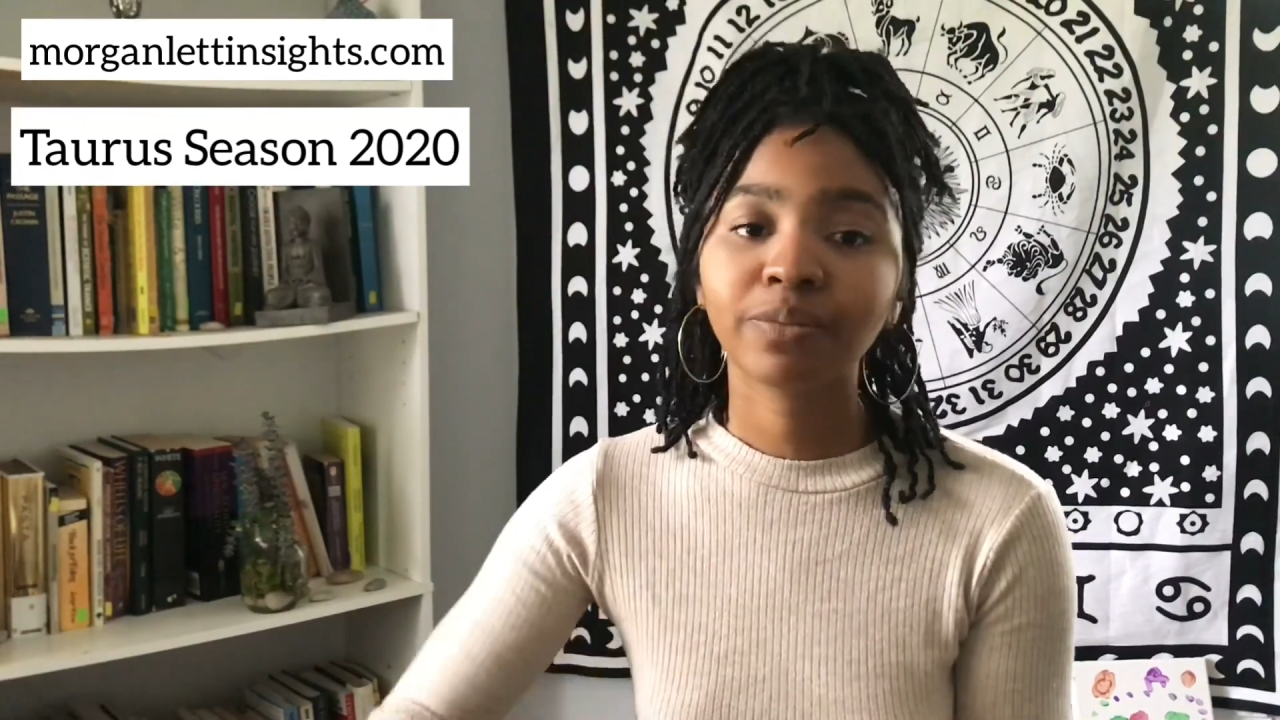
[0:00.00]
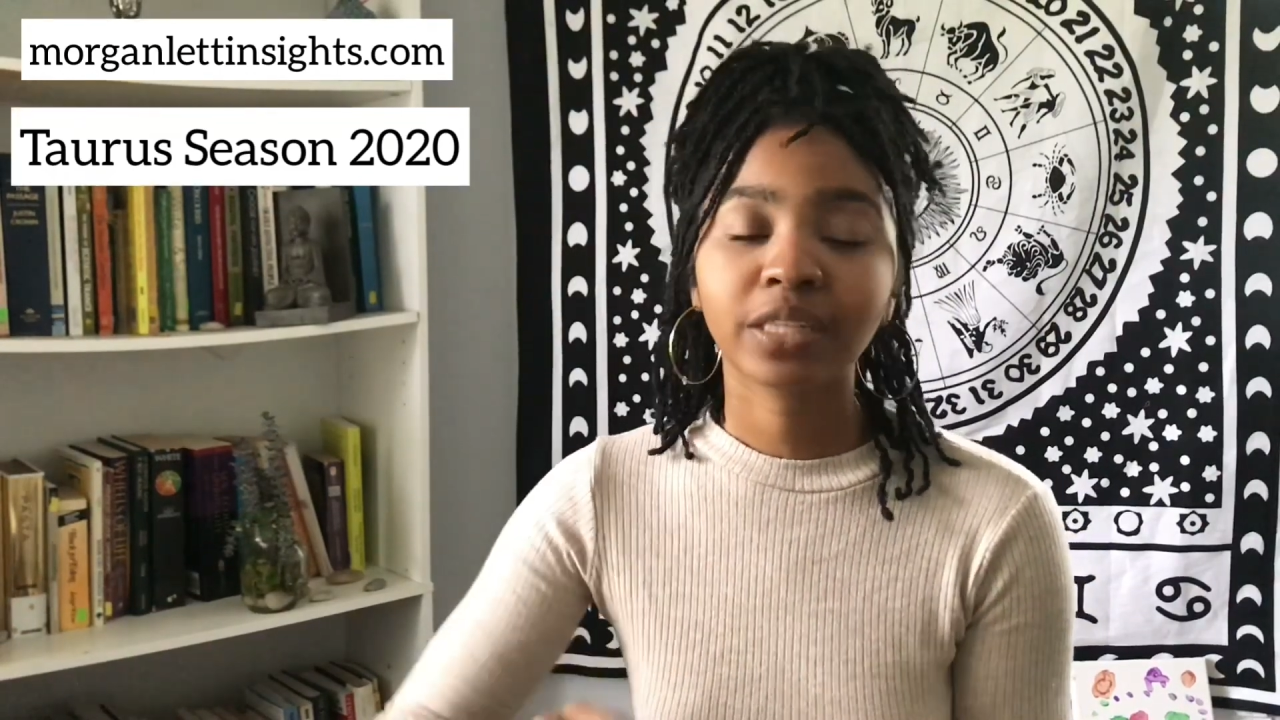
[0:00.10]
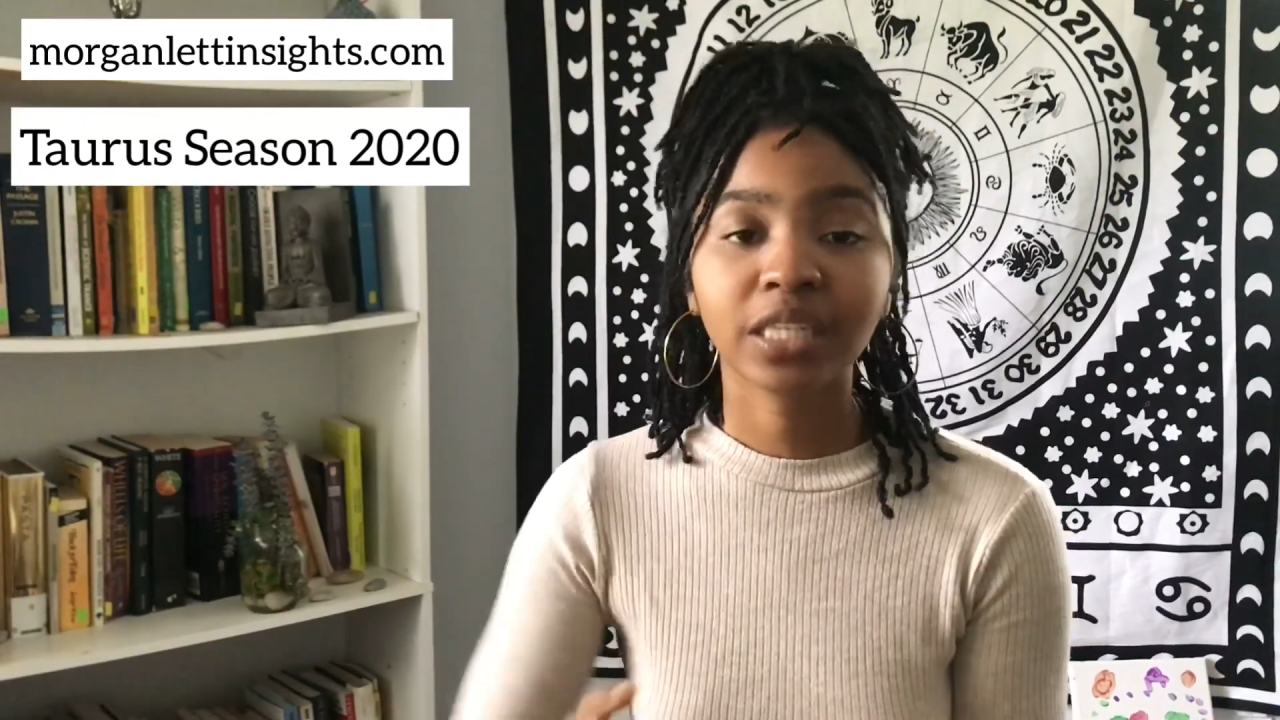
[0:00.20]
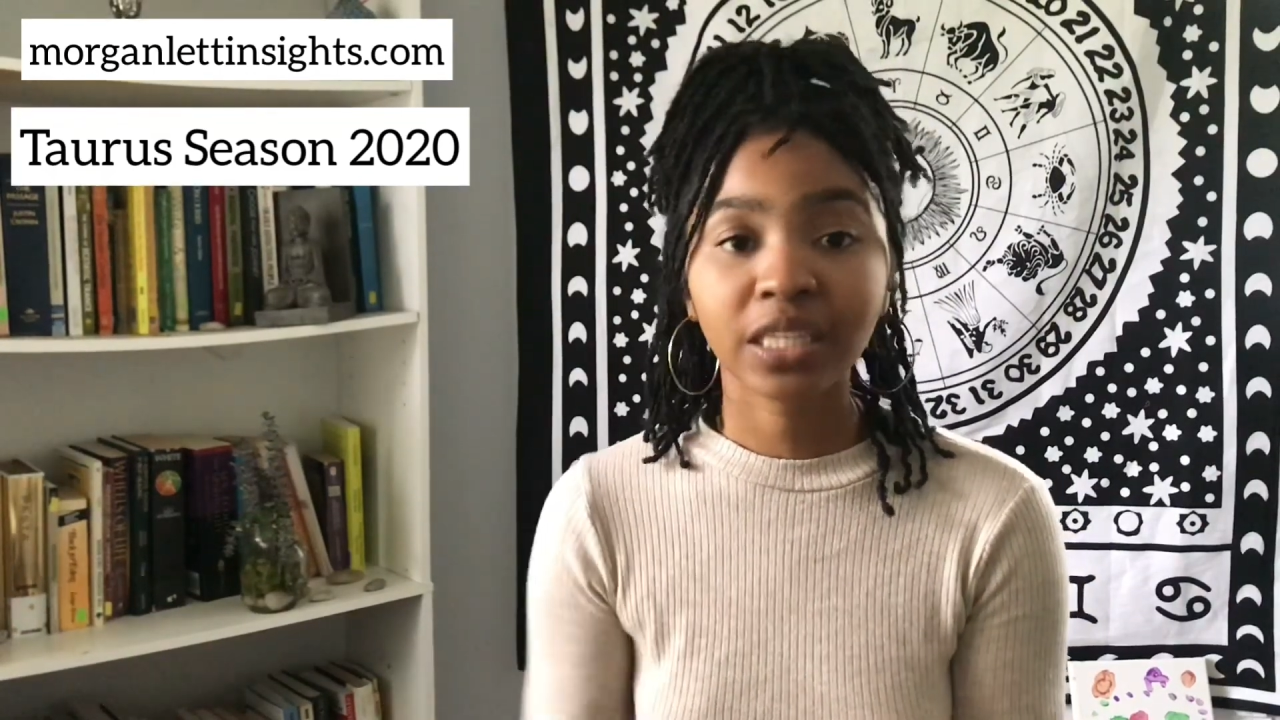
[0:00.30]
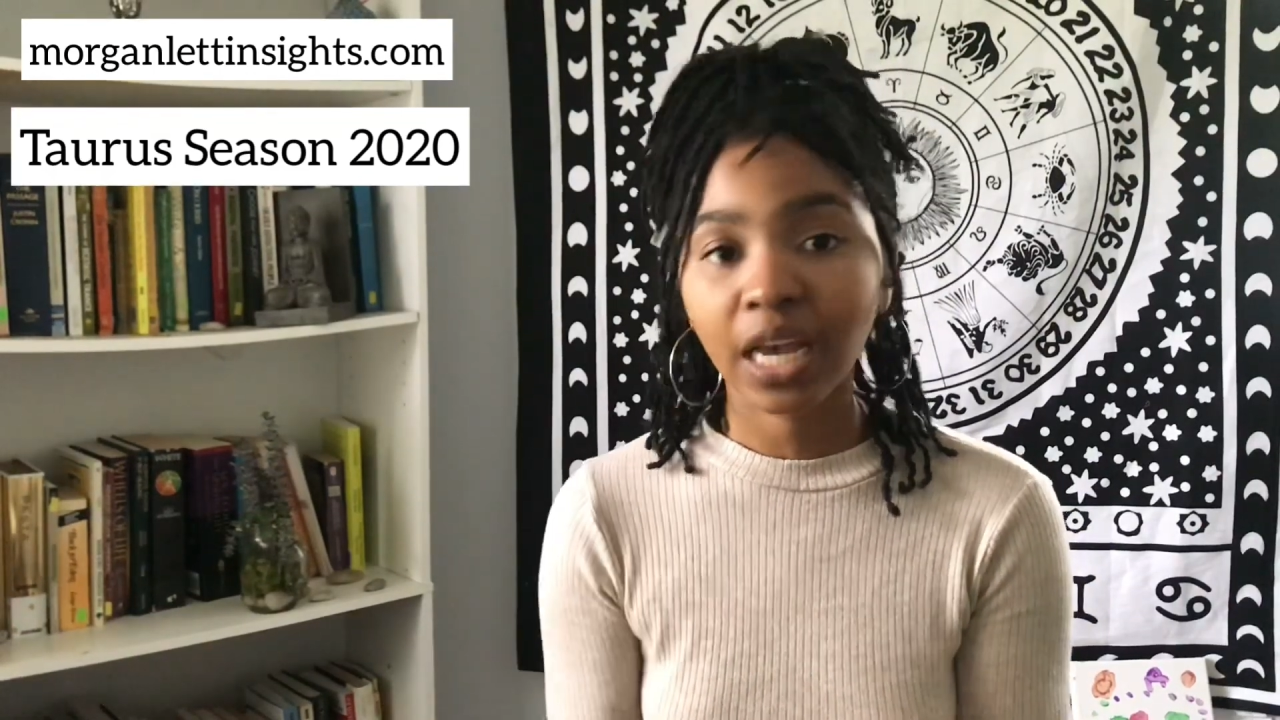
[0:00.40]
with
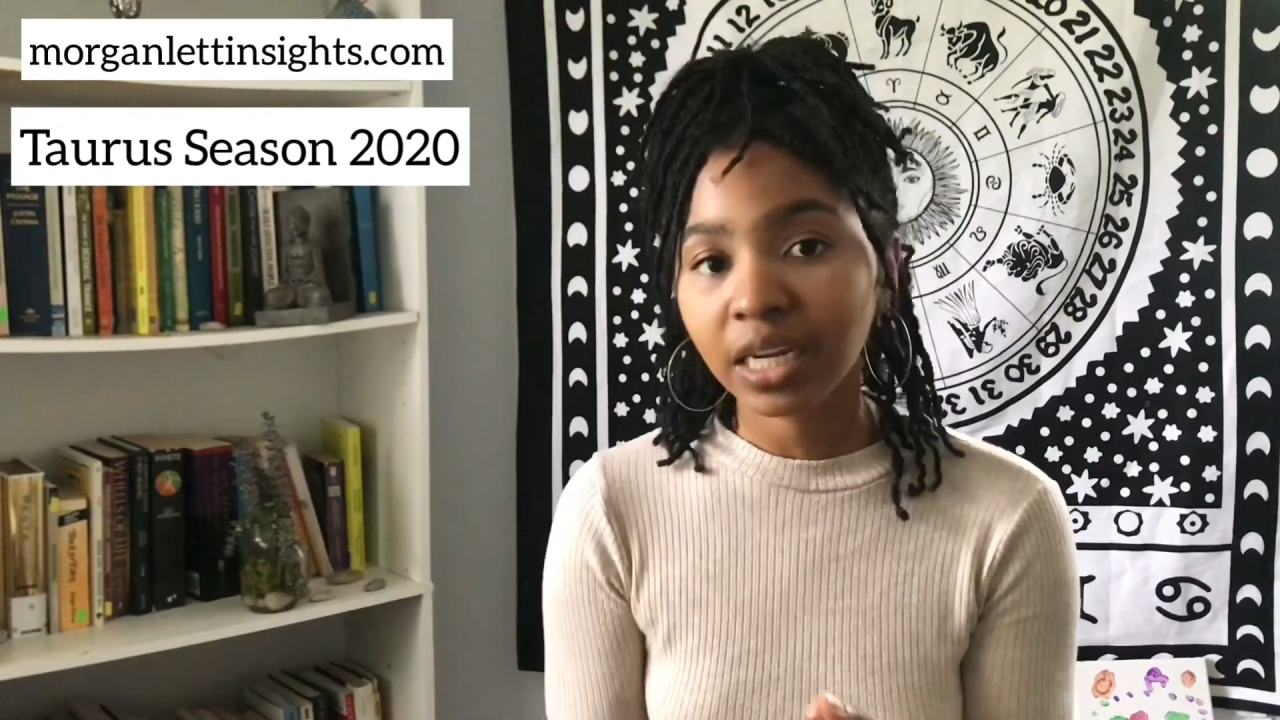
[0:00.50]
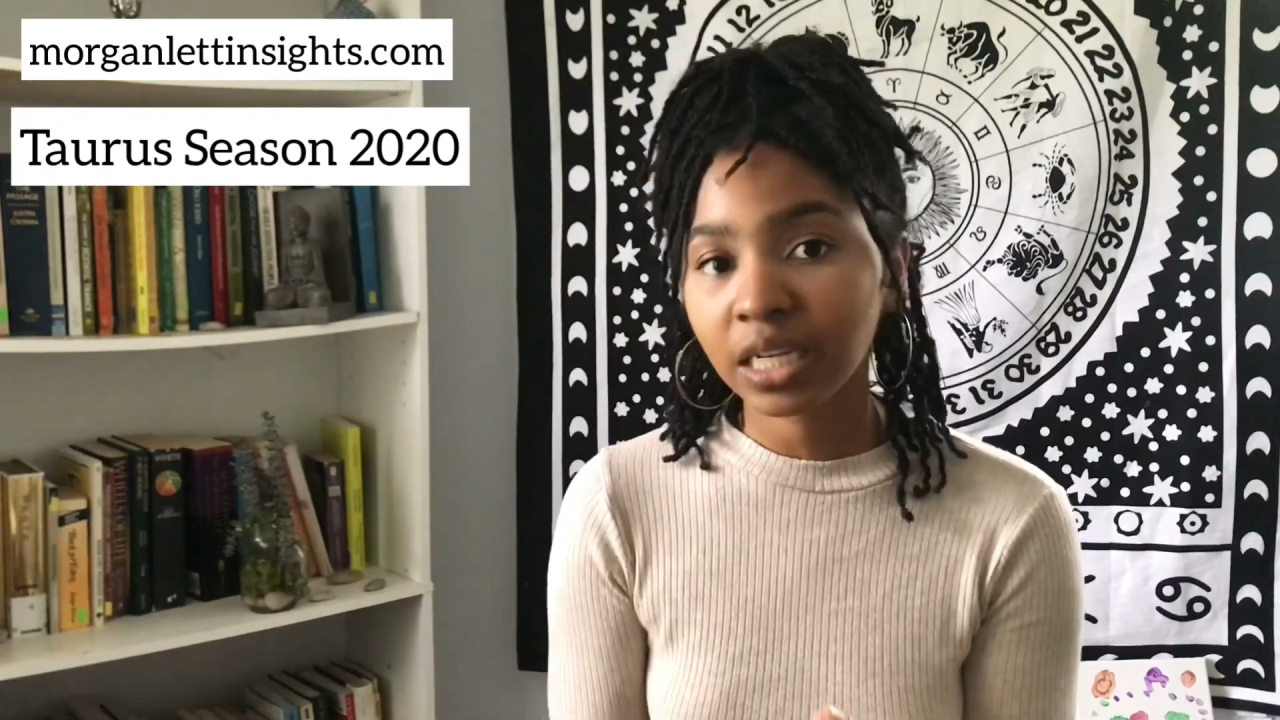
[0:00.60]
the Sun